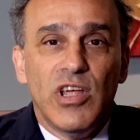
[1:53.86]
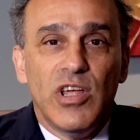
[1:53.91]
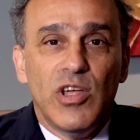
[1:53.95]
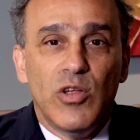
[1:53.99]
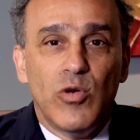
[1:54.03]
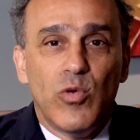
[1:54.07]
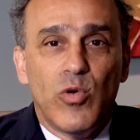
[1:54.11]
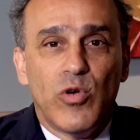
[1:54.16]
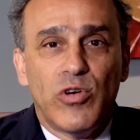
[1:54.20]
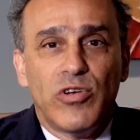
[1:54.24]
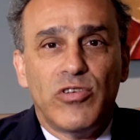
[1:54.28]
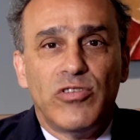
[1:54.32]
in
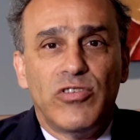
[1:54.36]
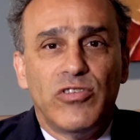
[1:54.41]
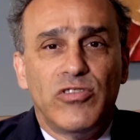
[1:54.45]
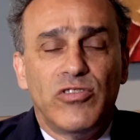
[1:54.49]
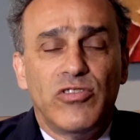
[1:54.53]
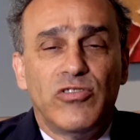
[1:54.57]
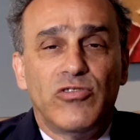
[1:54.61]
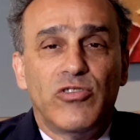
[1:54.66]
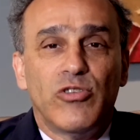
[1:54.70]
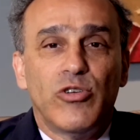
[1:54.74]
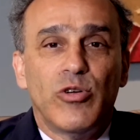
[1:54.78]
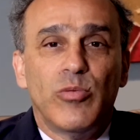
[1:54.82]
order to
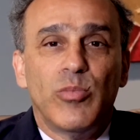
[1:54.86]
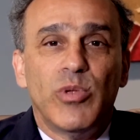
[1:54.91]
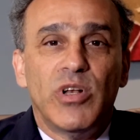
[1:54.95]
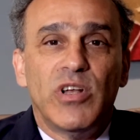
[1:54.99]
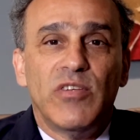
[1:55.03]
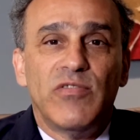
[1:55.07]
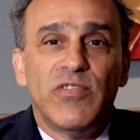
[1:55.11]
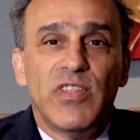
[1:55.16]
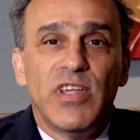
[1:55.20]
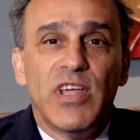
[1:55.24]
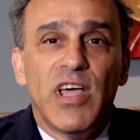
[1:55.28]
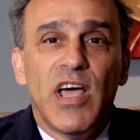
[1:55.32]
determine
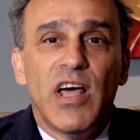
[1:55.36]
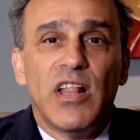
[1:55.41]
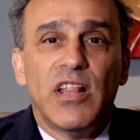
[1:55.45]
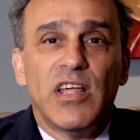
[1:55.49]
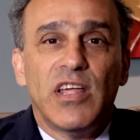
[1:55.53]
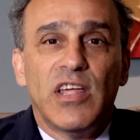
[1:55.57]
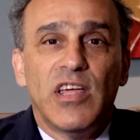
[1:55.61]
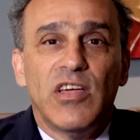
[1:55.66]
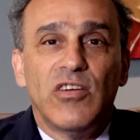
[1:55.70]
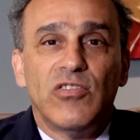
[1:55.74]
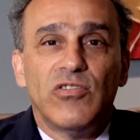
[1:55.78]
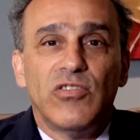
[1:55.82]
if the
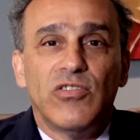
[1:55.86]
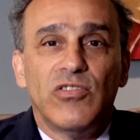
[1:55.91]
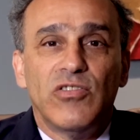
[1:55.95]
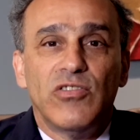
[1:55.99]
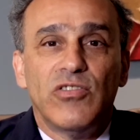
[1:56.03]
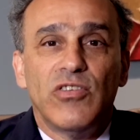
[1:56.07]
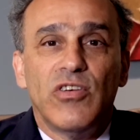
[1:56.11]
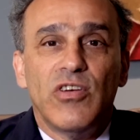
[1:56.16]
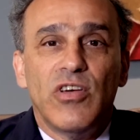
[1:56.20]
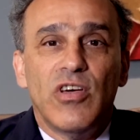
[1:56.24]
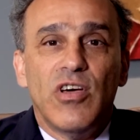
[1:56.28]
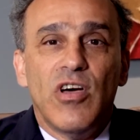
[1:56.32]

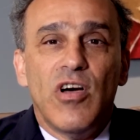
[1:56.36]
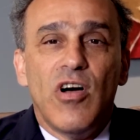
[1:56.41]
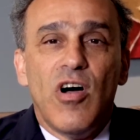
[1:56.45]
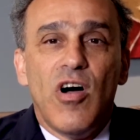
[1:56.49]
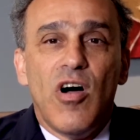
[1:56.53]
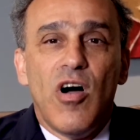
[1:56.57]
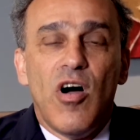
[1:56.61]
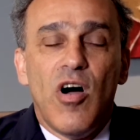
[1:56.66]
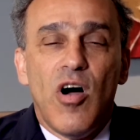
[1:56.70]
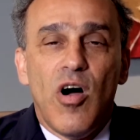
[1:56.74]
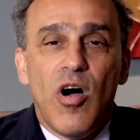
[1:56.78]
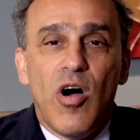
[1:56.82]
allegations
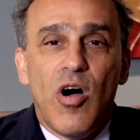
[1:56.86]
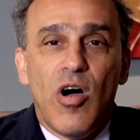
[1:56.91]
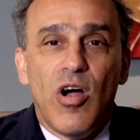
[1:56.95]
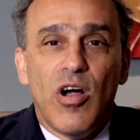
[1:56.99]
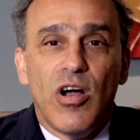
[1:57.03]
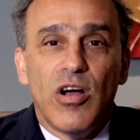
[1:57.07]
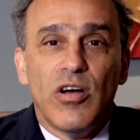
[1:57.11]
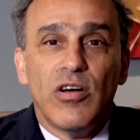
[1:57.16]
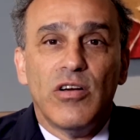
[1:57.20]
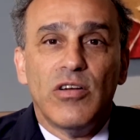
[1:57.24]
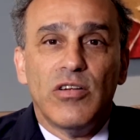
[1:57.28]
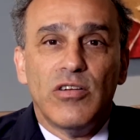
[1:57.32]

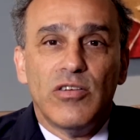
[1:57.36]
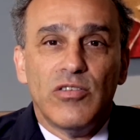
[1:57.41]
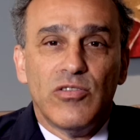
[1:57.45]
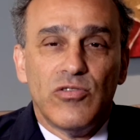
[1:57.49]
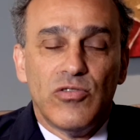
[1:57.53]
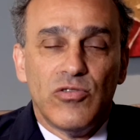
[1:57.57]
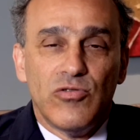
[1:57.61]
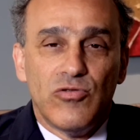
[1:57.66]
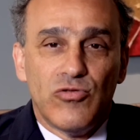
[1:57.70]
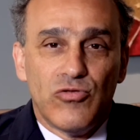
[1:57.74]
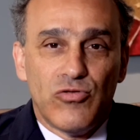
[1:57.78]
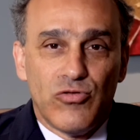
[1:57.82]
are
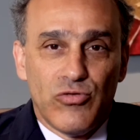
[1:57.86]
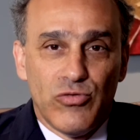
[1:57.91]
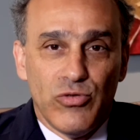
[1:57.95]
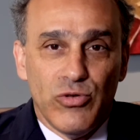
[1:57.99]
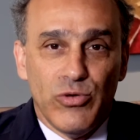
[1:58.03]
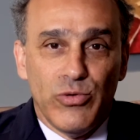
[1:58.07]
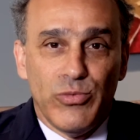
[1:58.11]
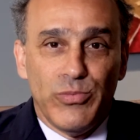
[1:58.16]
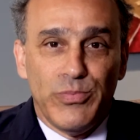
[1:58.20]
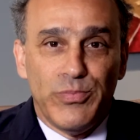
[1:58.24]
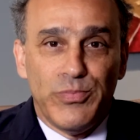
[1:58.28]
true.